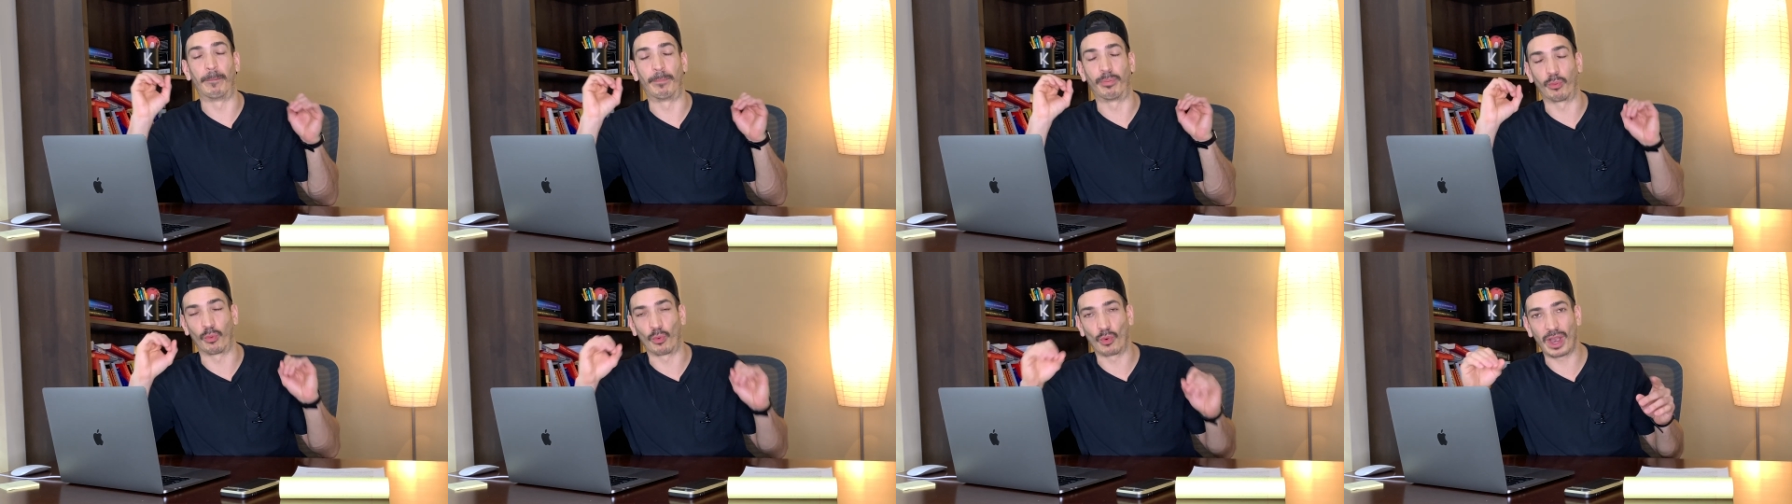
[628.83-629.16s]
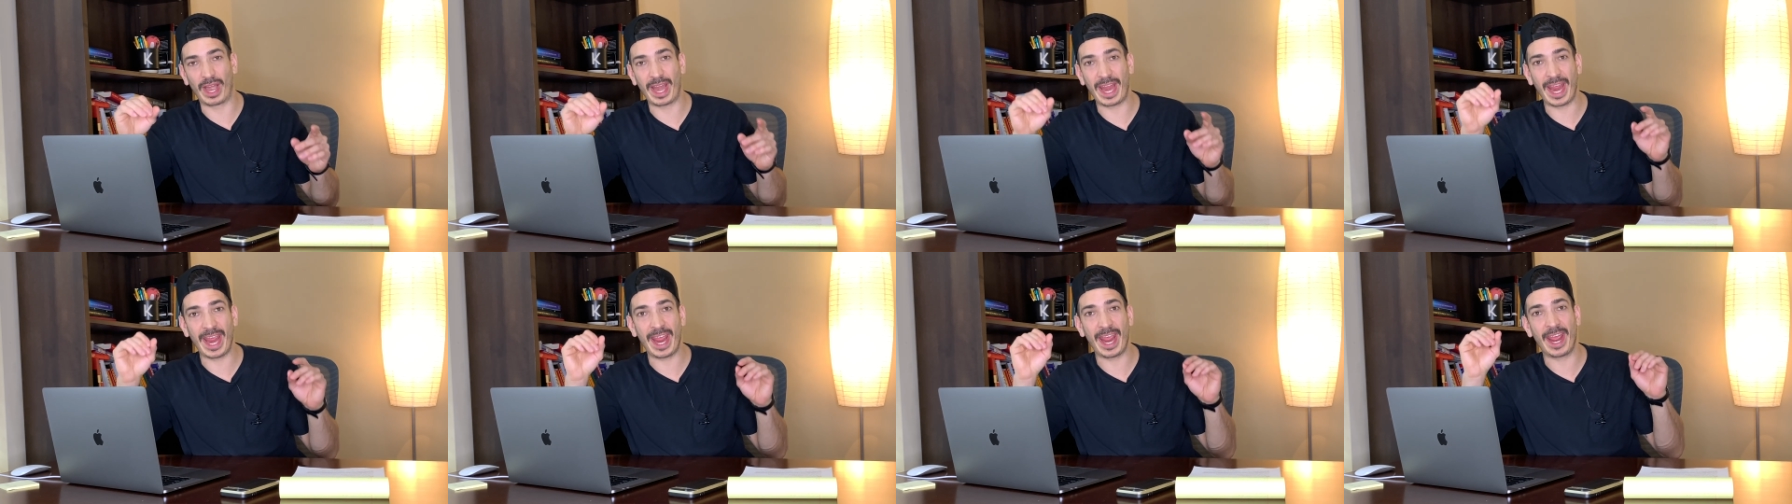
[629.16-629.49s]

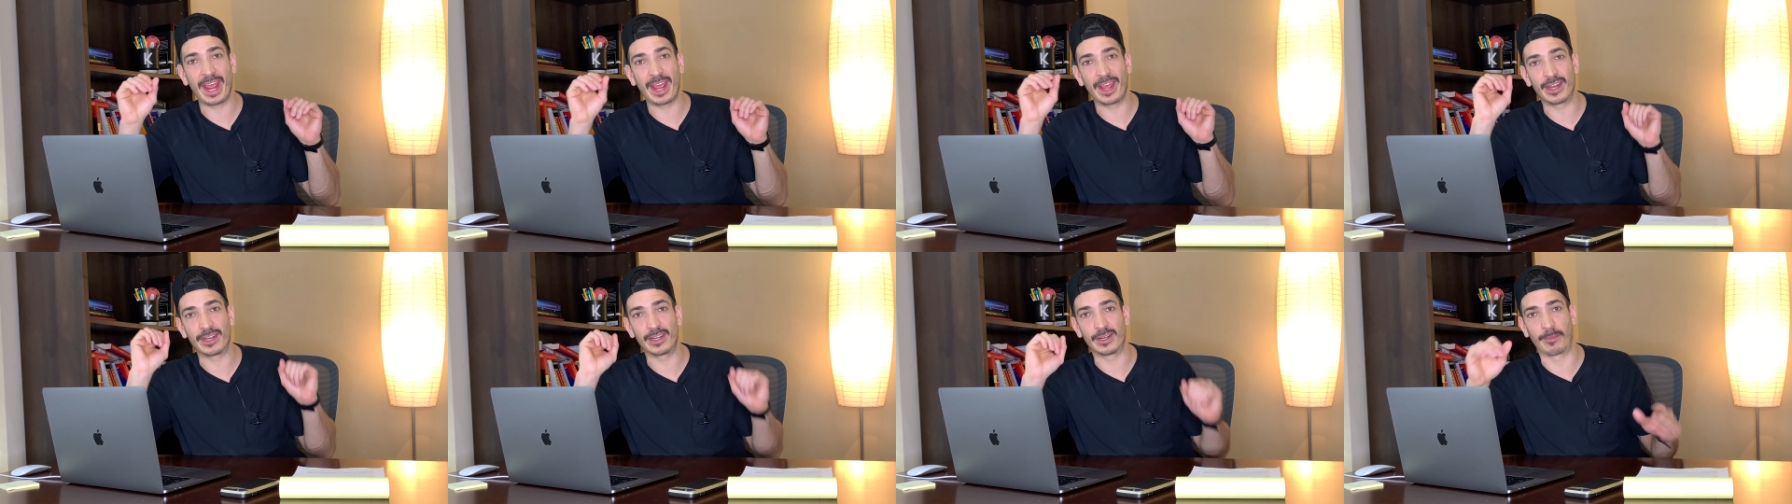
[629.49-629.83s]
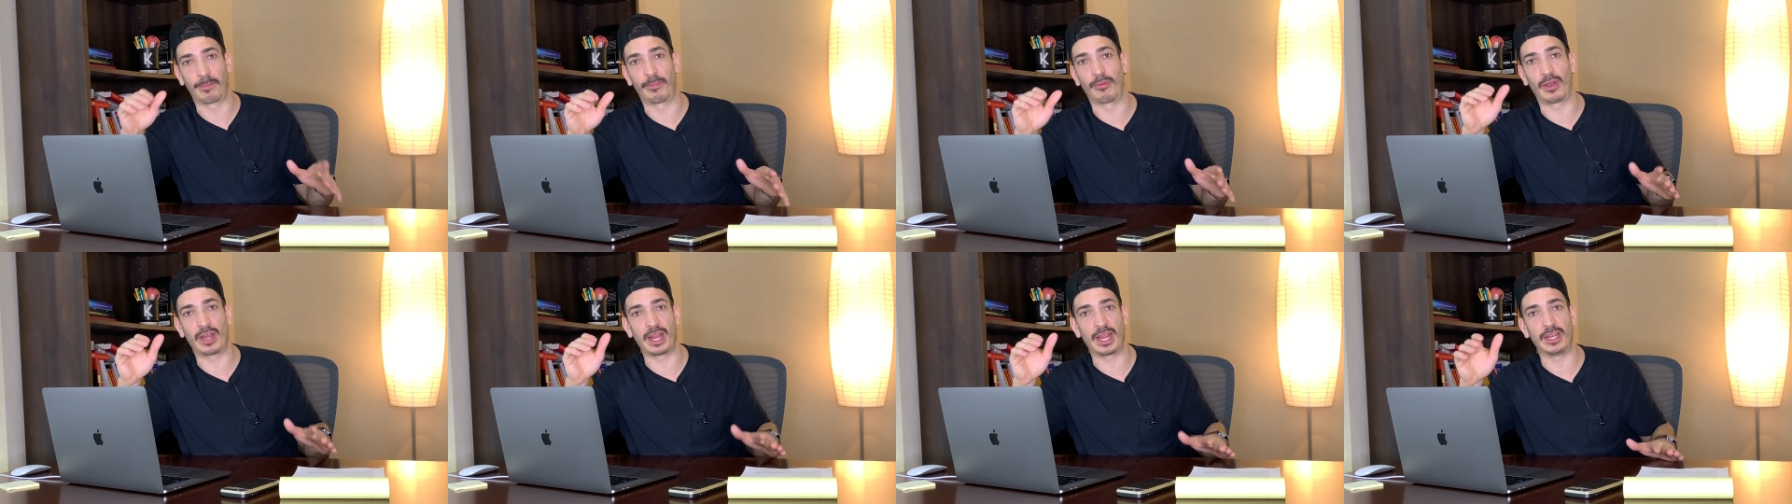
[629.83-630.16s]
brand,
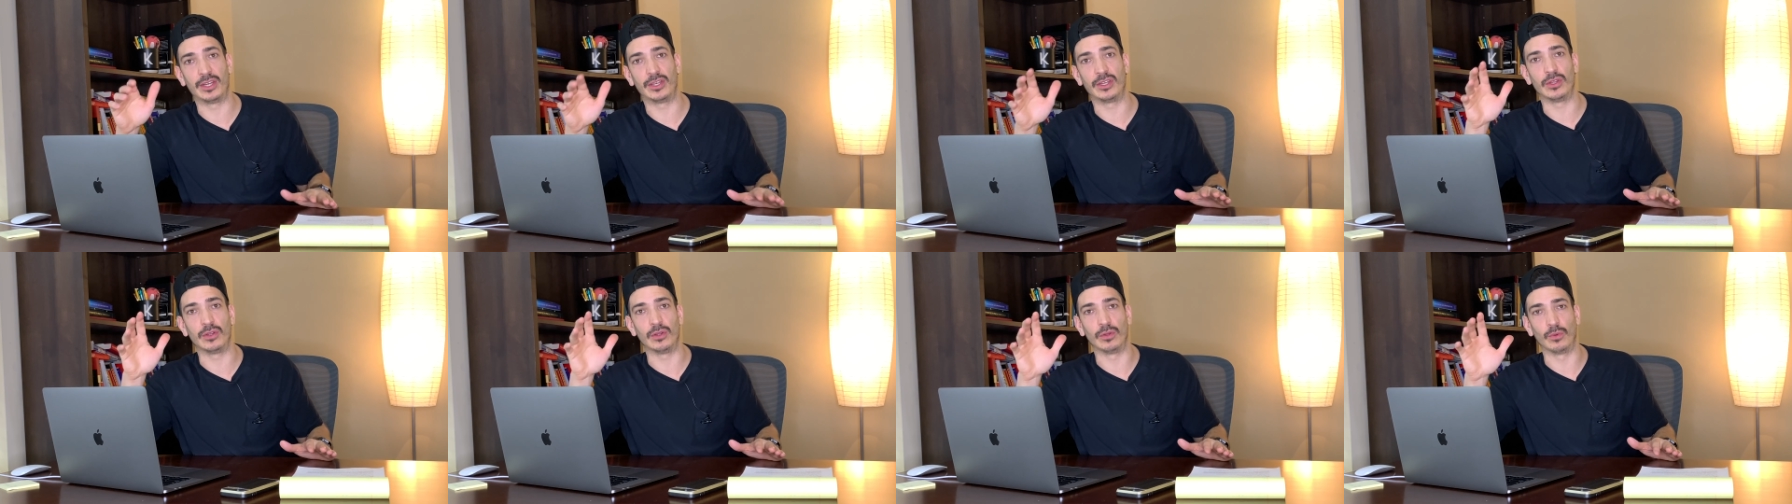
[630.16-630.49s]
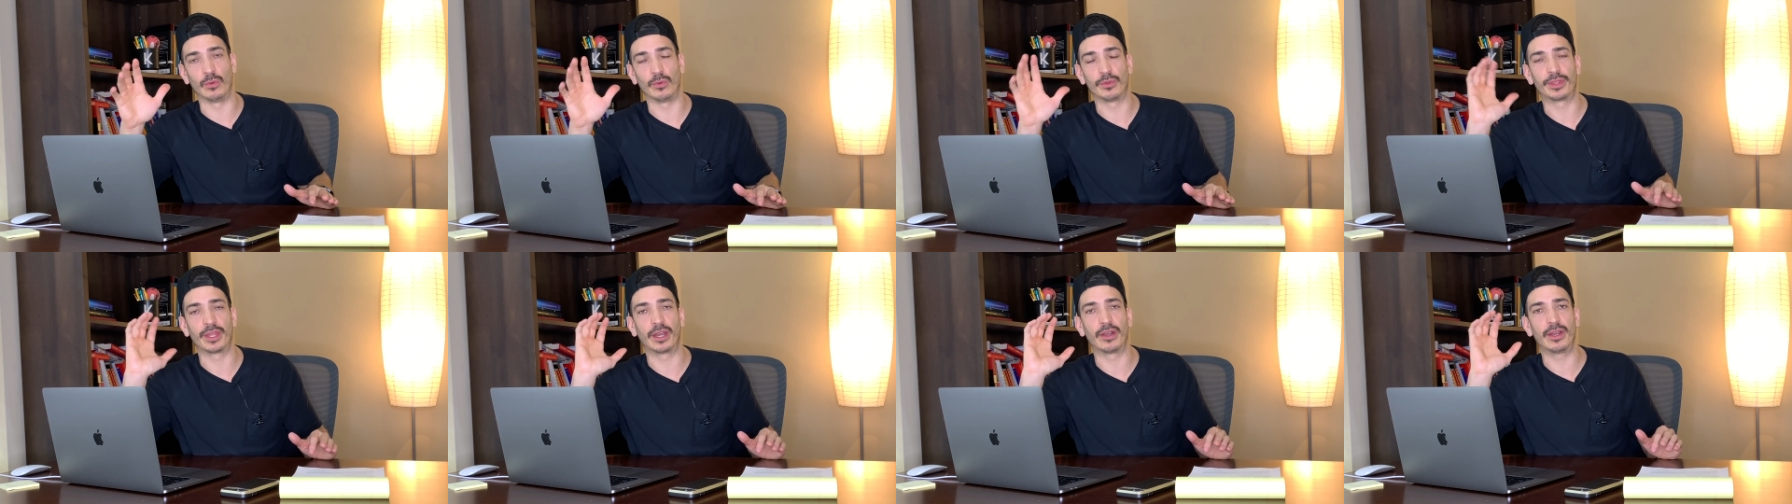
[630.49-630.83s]
brand new, there